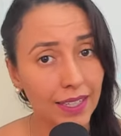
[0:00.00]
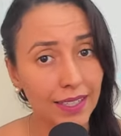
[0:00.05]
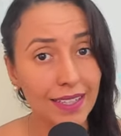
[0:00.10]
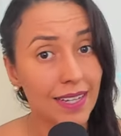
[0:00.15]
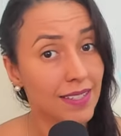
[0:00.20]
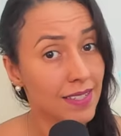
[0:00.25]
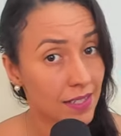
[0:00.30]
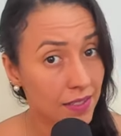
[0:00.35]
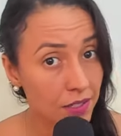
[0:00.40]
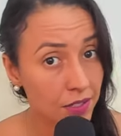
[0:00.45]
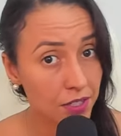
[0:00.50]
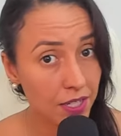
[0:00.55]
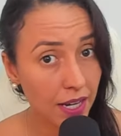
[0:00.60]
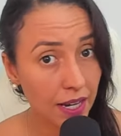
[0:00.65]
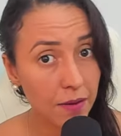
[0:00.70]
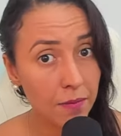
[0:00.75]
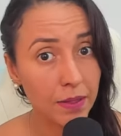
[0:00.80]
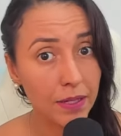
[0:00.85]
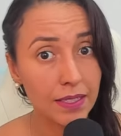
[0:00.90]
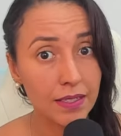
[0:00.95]
That's
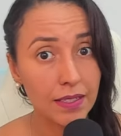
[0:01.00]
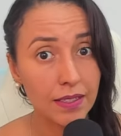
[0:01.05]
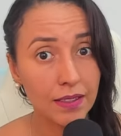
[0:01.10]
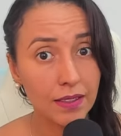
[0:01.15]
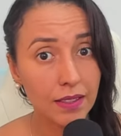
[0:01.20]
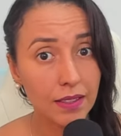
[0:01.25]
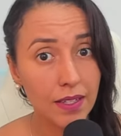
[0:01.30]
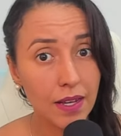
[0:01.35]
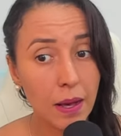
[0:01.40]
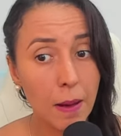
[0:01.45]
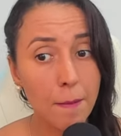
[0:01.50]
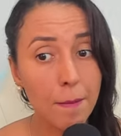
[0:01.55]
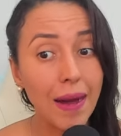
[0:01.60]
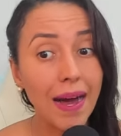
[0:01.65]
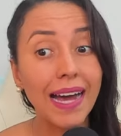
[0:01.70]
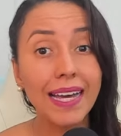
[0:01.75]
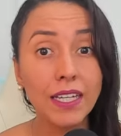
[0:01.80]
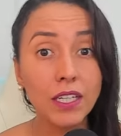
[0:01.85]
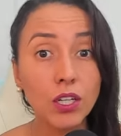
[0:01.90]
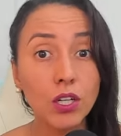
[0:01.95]
entertainment.
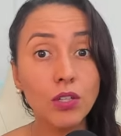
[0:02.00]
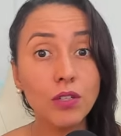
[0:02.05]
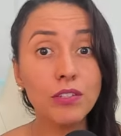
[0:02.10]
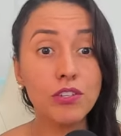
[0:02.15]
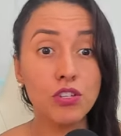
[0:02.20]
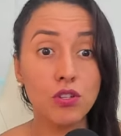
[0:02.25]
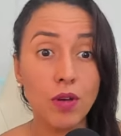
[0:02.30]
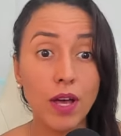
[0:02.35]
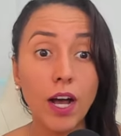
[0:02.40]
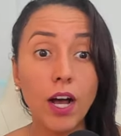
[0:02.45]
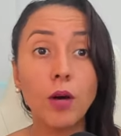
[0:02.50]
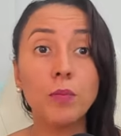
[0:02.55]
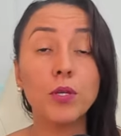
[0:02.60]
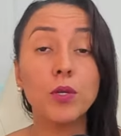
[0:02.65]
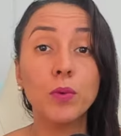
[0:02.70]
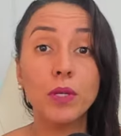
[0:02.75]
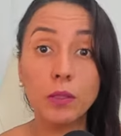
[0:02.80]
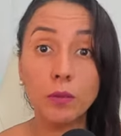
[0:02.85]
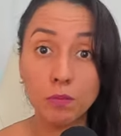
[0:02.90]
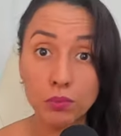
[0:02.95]
My goal is to help
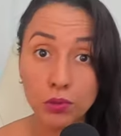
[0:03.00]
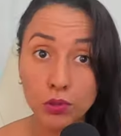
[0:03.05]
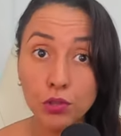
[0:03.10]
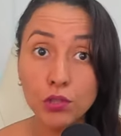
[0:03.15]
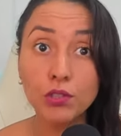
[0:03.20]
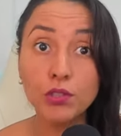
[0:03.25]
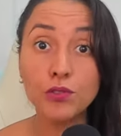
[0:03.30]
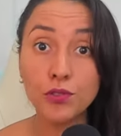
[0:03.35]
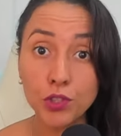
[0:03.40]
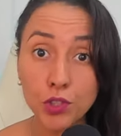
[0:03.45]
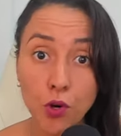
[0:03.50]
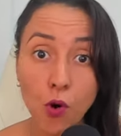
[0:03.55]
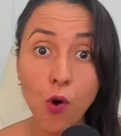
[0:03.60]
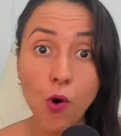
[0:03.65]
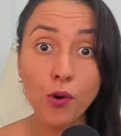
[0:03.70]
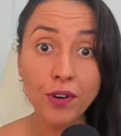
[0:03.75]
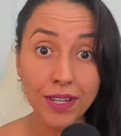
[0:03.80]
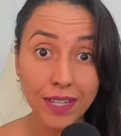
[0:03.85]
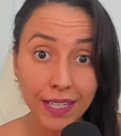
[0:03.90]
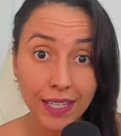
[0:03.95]
you improve
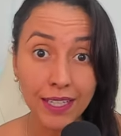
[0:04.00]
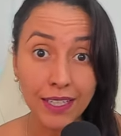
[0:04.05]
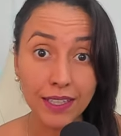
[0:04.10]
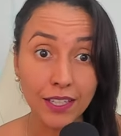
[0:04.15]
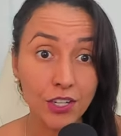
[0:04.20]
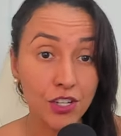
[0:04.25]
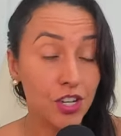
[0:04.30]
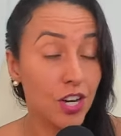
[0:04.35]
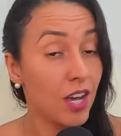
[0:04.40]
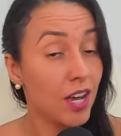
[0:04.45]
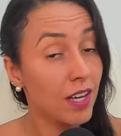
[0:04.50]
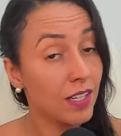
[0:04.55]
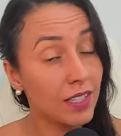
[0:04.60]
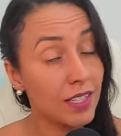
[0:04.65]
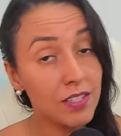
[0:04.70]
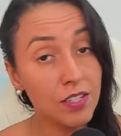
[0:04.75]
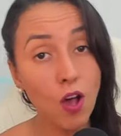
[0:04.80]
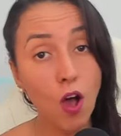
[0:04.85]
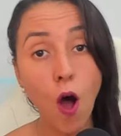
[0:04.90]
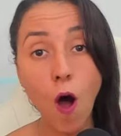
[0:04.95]
your English.
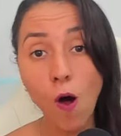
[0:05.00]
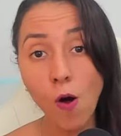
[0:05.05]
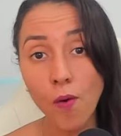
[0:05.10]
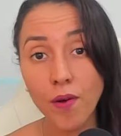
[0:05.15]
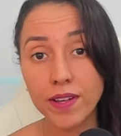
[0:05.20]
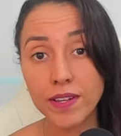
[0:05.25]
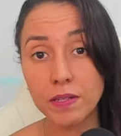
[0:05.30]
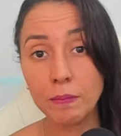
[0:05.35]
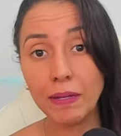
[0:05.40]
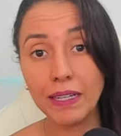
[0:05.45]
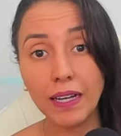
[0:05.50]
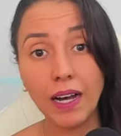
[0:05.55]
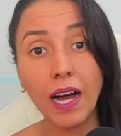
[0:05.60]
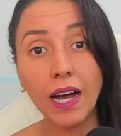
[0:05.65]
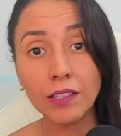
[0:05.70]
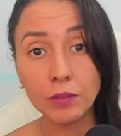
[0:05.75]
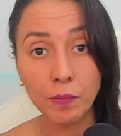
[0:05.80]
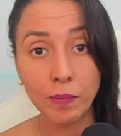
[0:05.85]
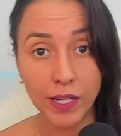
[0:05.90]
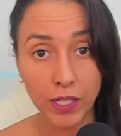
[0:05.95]
That's always my
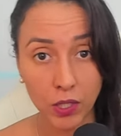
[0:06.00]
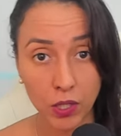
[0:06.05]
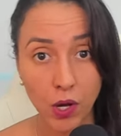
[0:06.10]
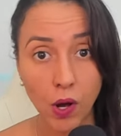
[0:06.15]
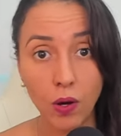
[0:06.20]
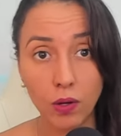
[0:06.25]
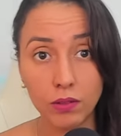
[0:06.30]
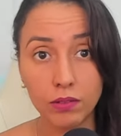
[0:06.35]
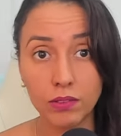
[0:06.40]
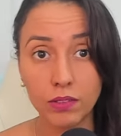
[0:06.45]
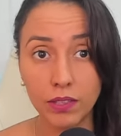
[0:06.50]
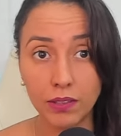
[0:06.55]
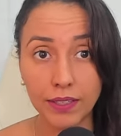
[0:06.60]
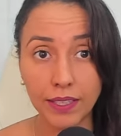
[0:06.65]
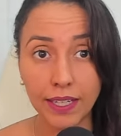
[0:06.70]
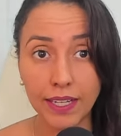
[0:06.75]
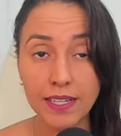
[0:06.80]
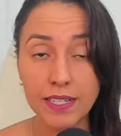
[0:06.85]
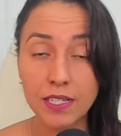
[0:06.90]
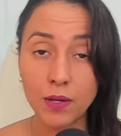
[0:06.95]
ultimate goal,
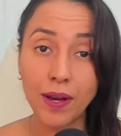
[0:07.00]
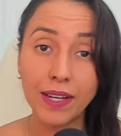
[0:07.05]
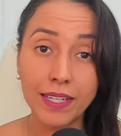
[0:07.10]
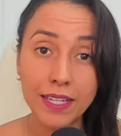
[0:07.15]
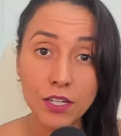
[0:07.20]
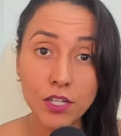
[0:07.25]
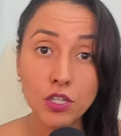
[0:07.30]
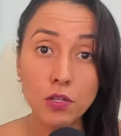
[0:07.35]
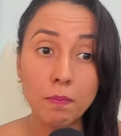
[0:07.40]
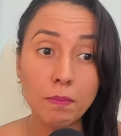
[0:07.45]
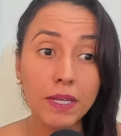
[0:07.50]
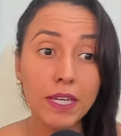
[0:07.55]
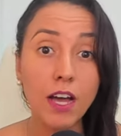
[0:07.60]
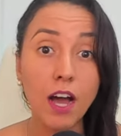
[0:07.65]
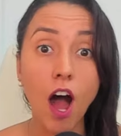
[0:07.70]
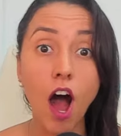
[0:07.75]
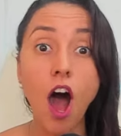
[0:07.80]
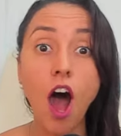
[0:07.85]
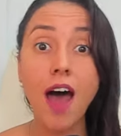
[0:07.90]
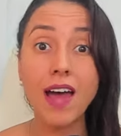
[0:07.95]
okay? So I need to
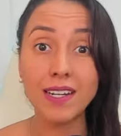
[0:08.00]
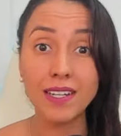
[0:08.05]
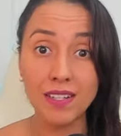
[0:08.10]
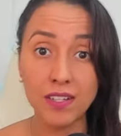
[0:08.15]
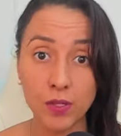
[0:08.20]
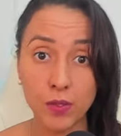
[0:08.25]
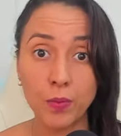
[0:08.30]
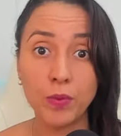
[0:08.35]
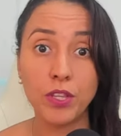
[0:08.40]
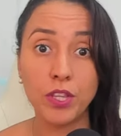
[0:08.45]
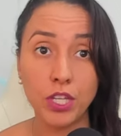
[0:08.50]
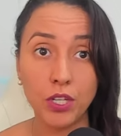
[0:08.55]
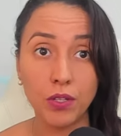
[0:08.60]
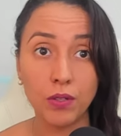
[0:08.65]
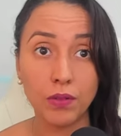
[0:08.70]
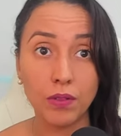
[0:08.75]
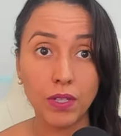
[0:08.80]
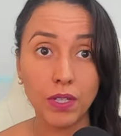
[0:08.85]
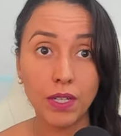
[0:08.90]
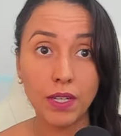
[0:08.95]
be honest with you.